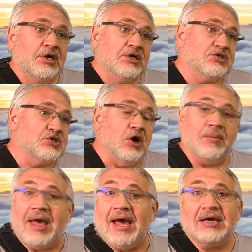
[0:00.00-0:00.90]
Some
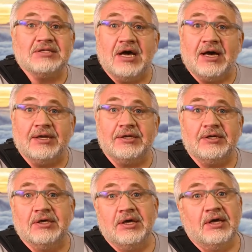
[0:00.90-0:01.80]
act on it,
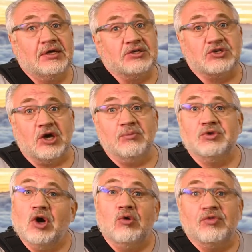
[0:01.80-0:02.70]
some
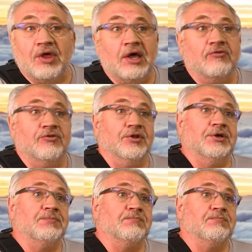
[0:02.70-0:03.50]
don't, thankfully.